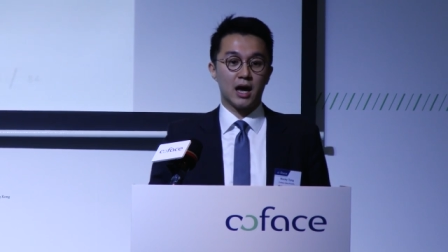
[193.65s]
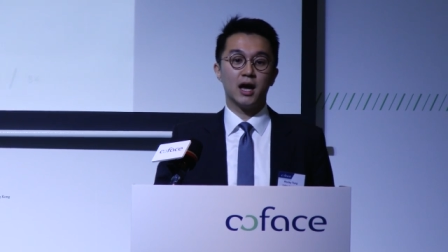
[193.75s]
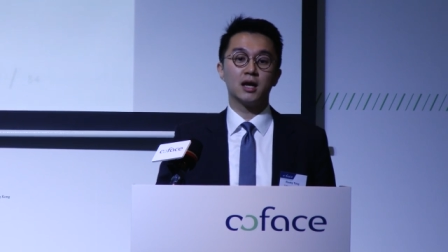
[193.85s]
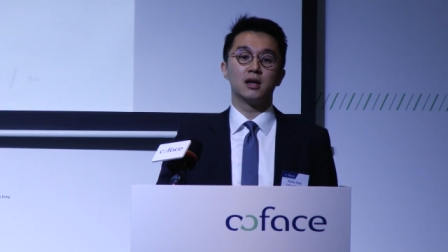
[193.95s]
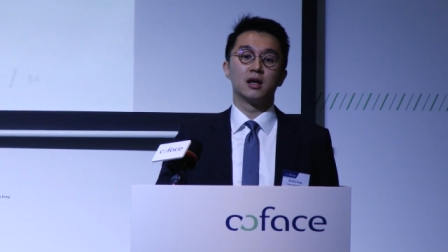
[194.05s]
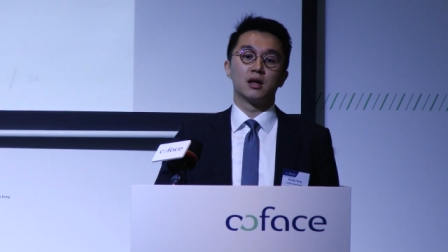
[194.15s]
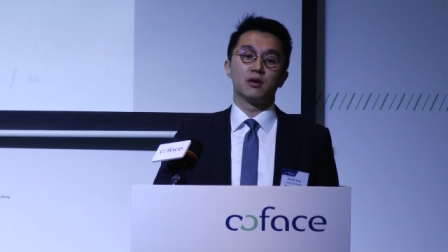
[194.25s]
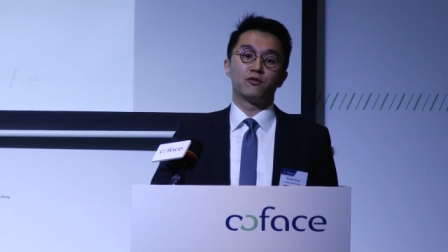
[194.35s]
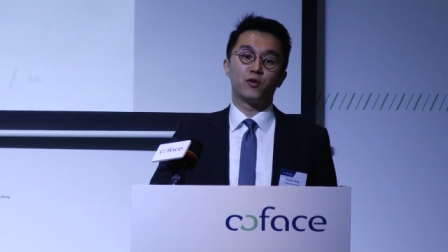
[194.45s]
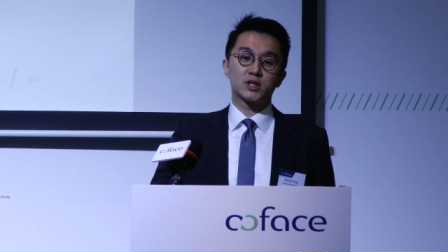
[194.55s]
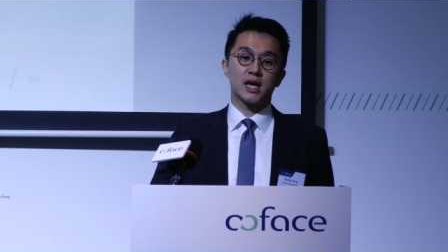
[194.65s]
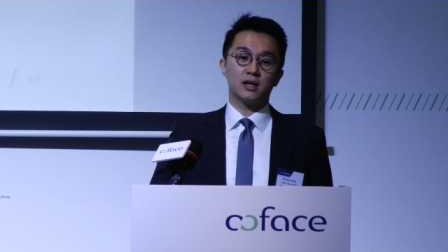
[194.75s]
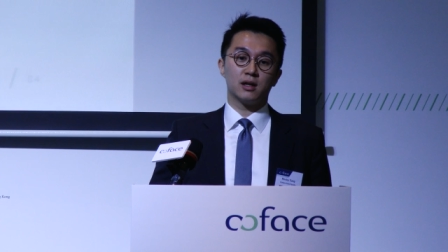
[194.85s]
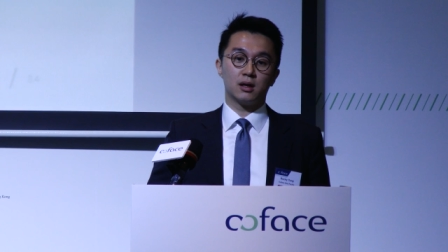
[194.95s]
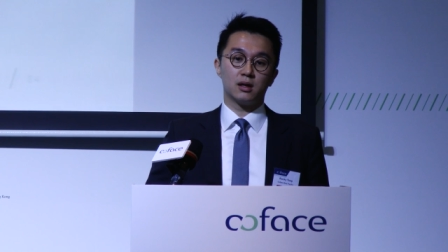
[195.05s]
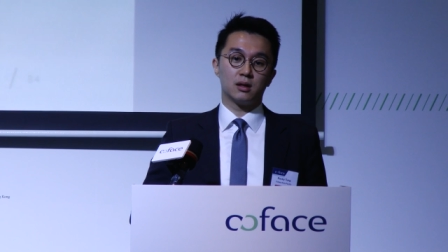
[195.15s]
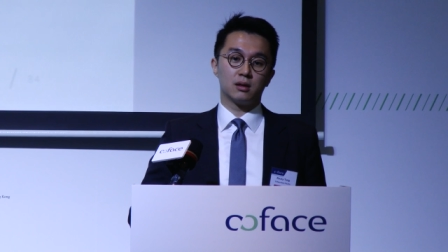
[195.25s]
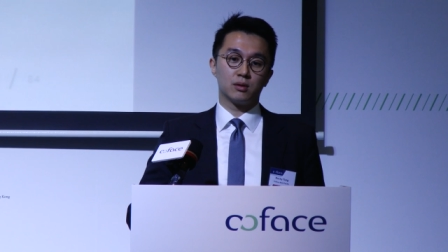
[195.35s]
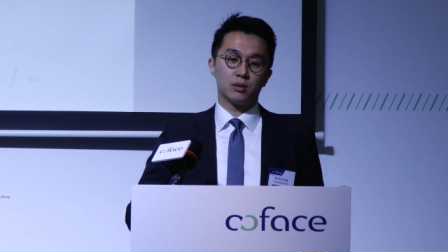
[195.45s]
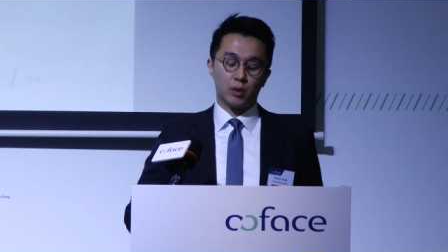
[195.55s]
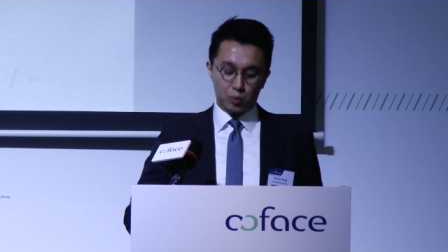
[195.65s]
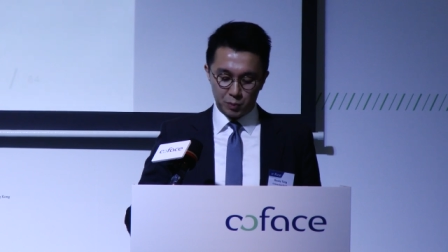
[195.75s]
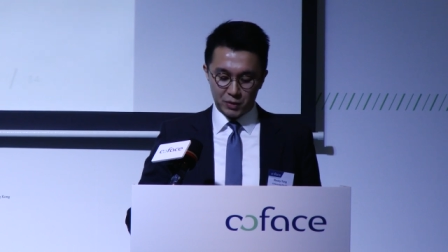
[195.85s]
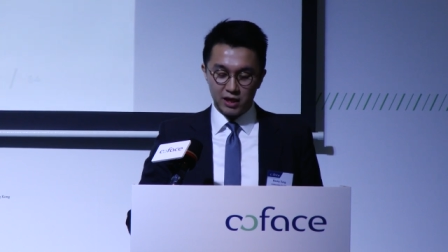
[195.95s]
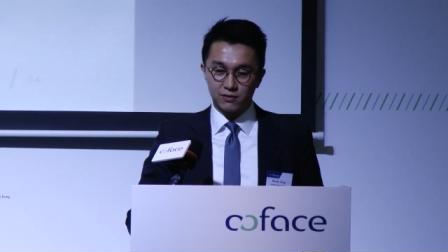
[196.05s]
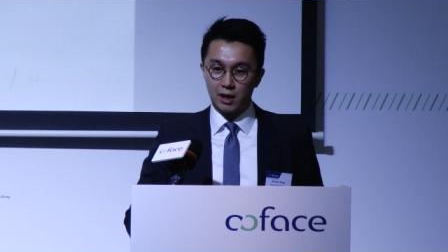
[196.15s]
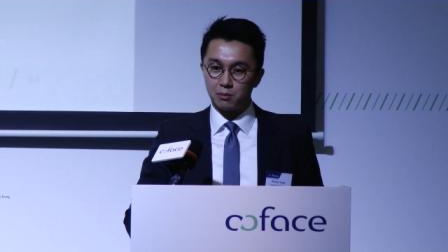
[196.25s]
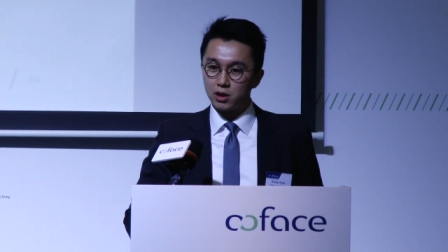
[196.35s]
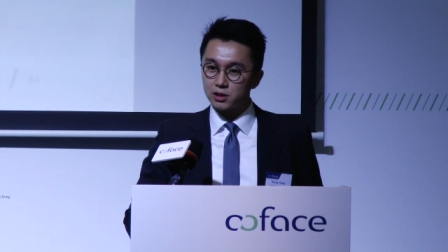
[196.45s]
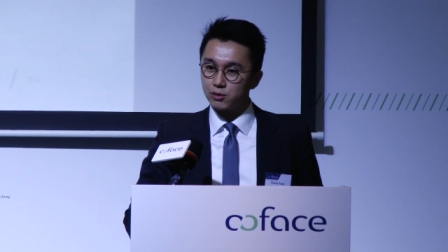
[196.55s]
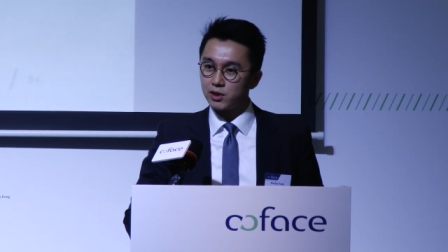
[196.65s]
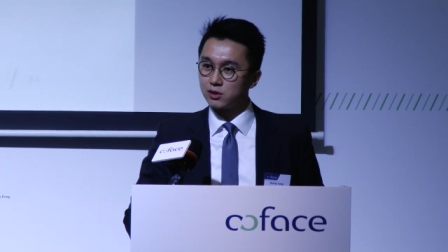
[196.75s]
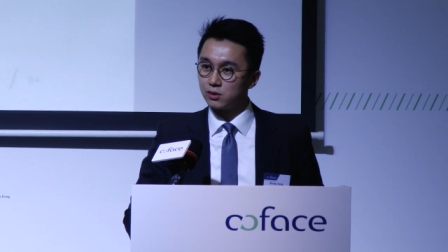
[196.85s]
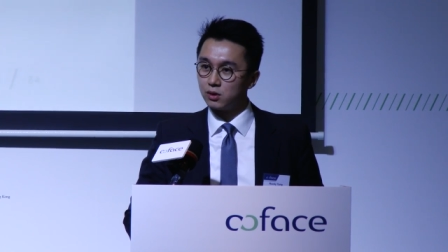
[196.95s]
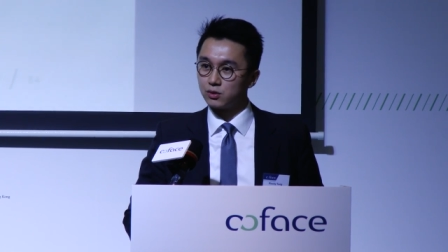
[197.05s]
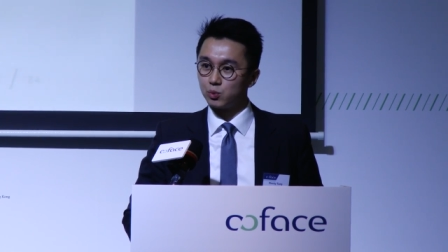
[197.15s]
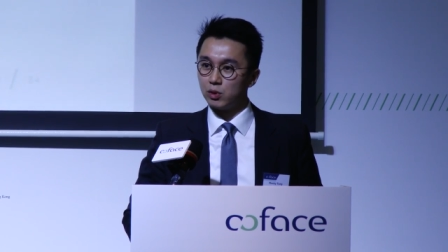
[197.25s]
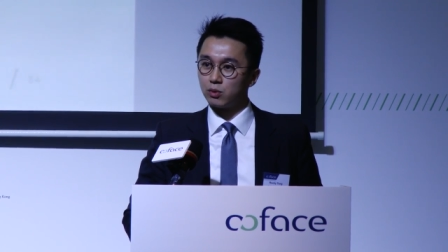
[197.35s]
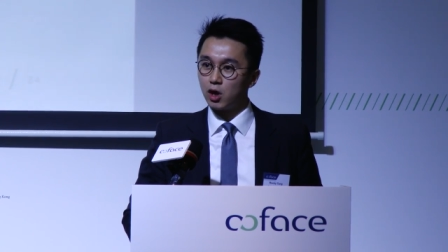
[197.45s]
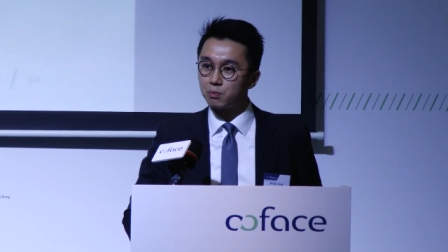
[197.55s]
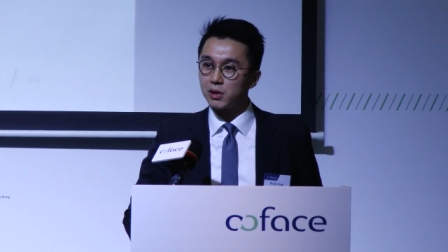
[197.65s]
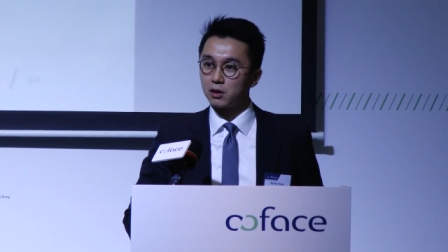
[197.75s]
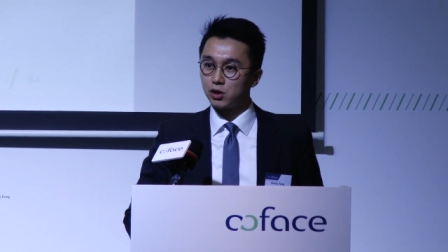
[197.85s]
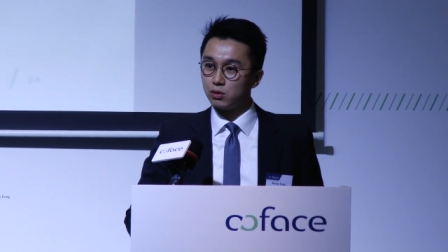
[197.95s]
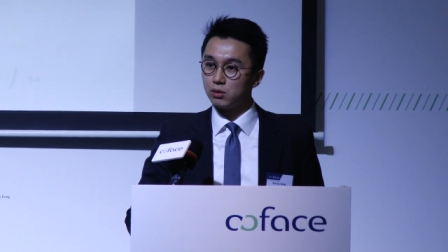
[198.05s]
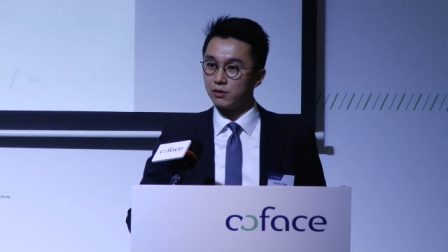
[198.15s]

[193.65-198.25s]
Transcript: And for that, we believe that monetary tools will not be a good,